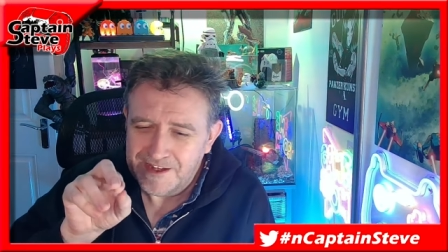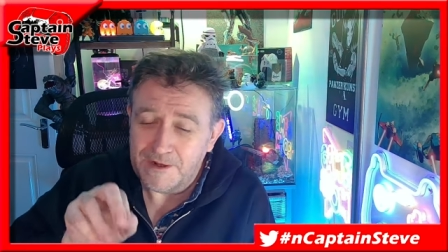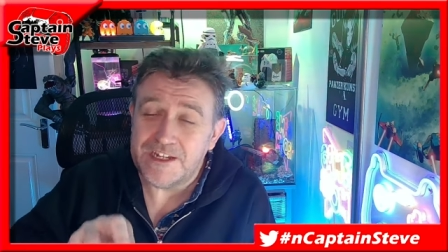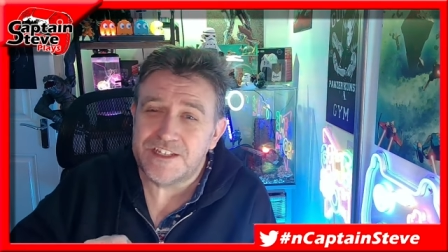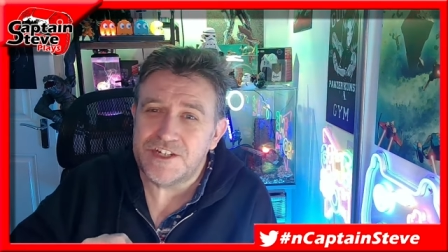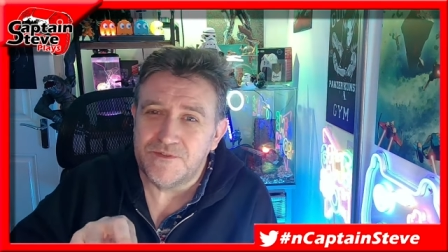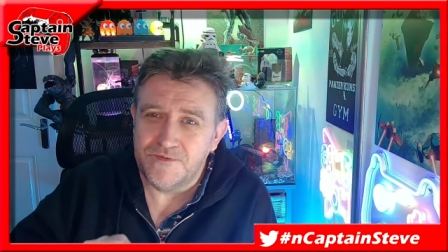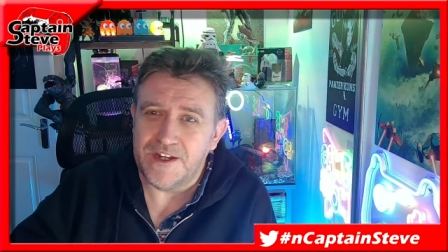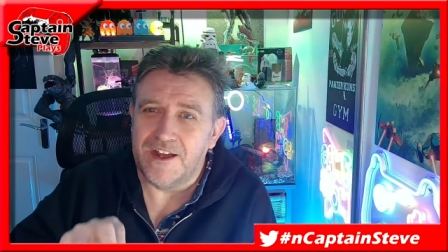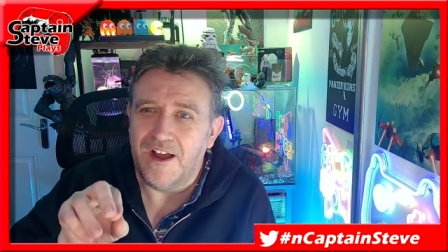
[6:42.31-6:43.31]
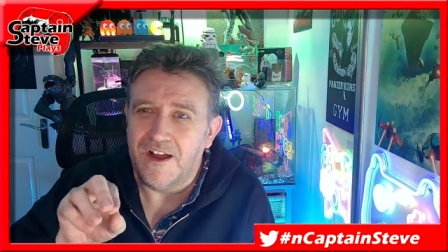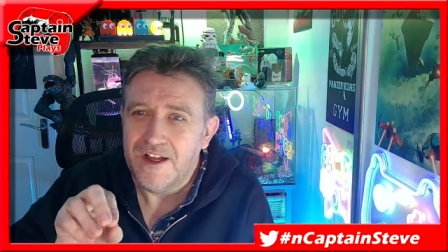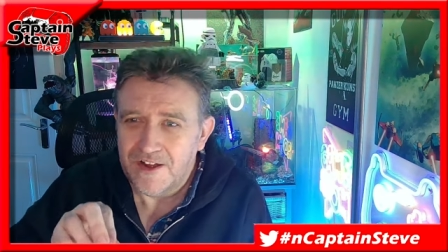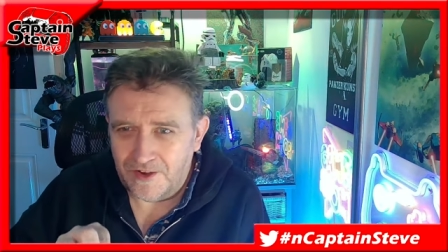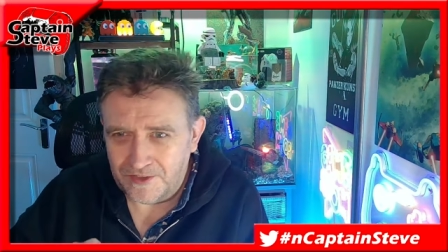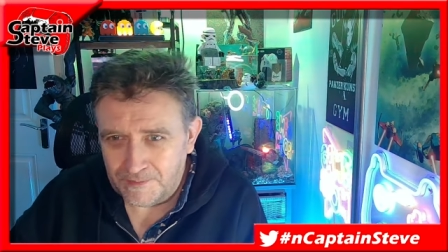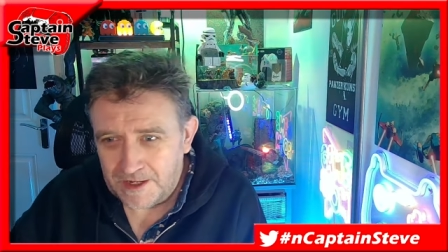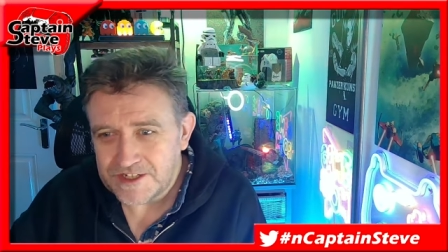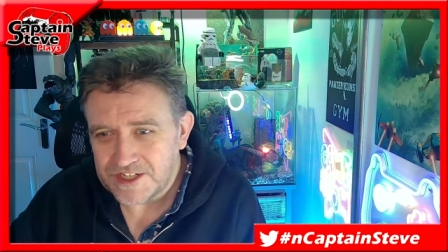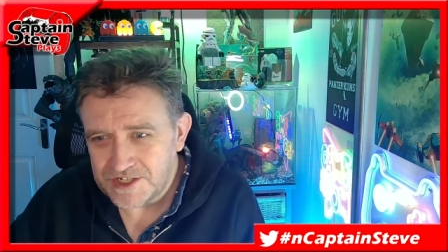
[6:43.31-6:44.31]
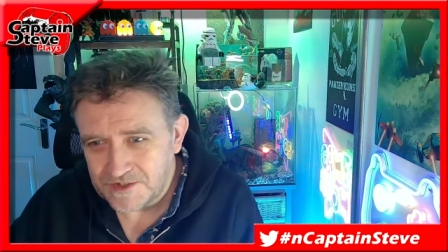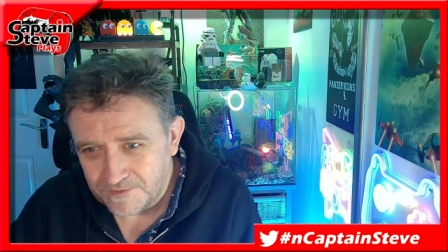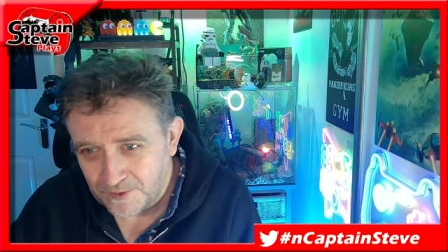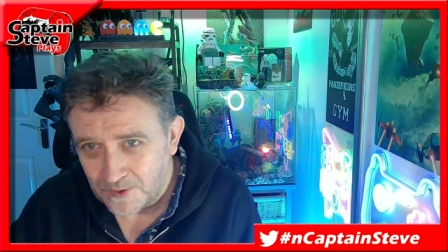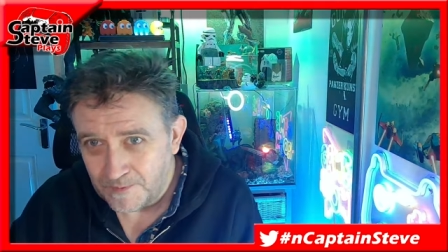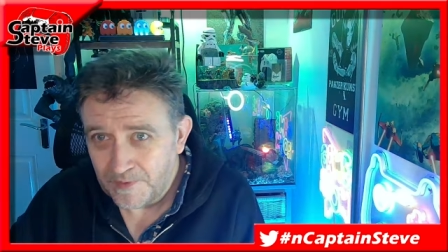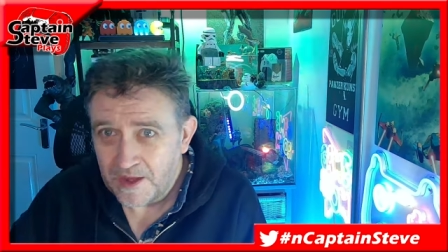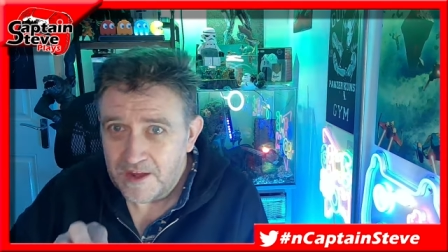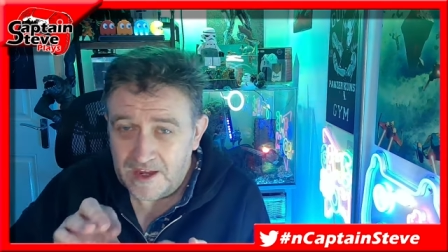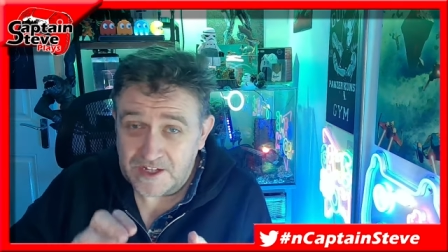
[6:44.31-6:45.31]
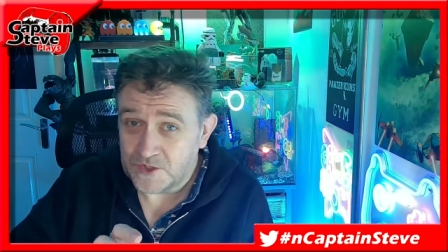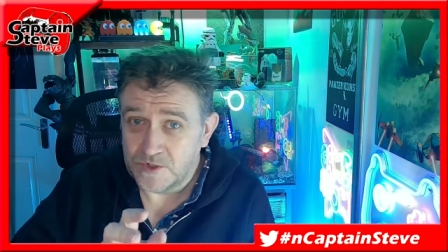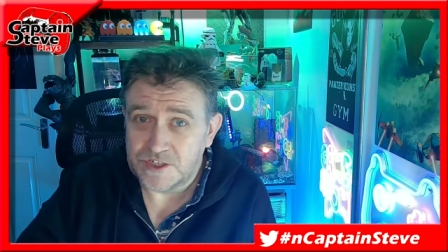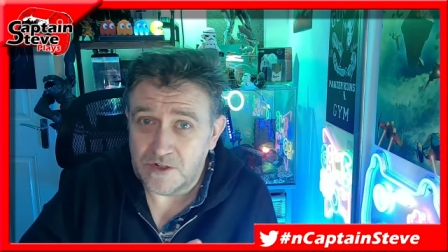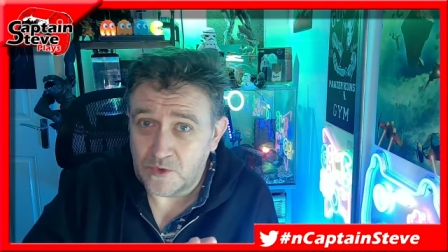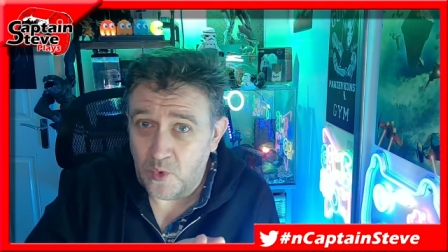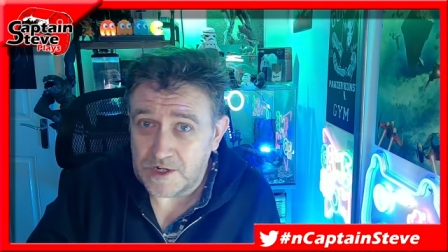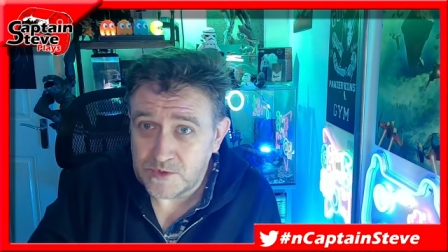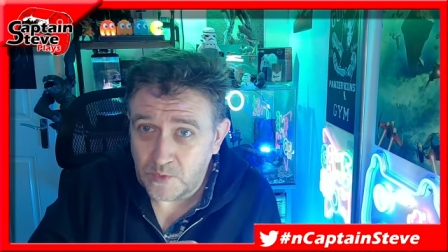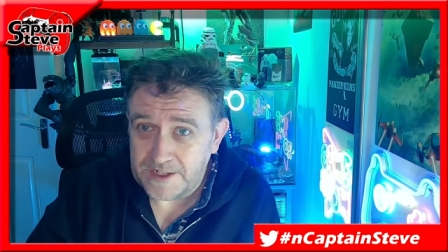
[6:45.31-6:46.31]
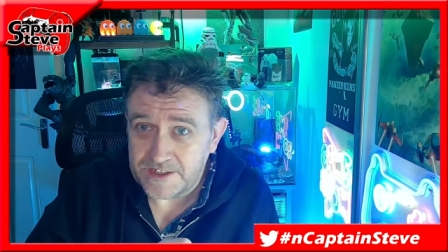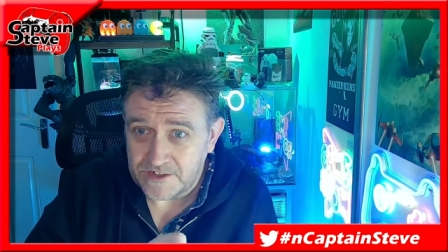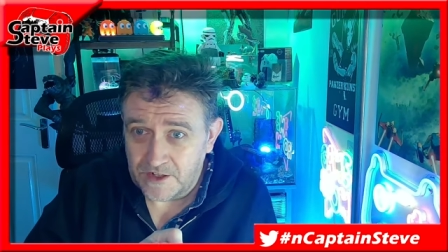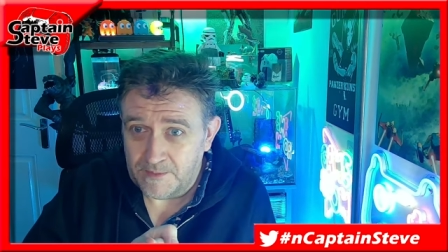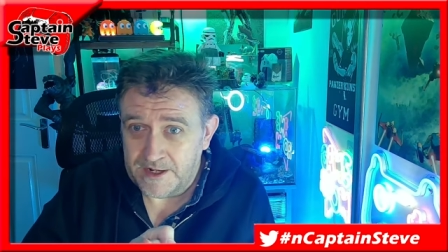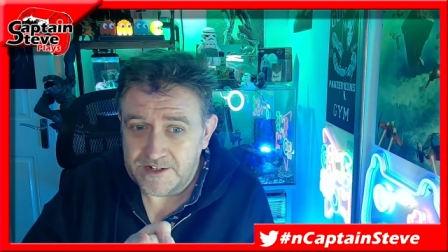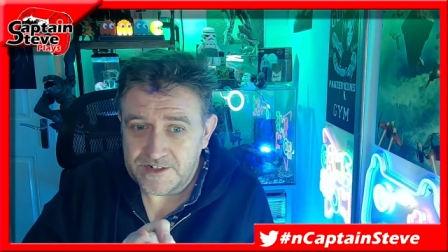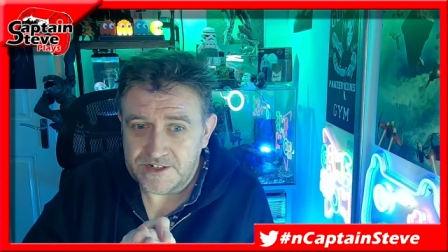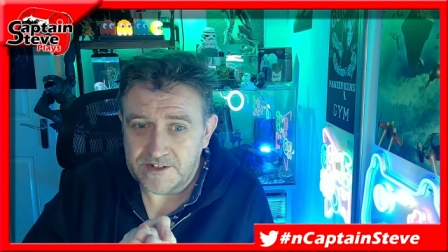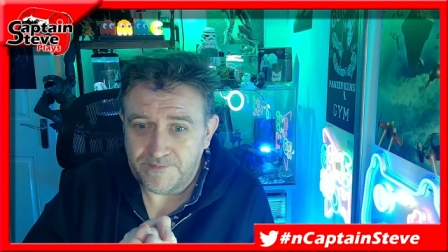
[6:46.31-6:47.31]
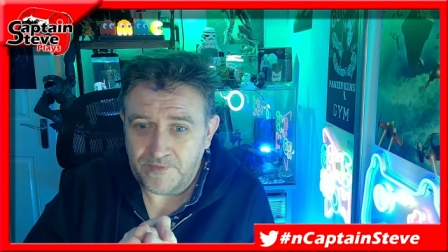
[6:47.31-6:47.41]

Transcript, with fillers: PlayStation V R on the PlayStation four is also quite a weak denominator.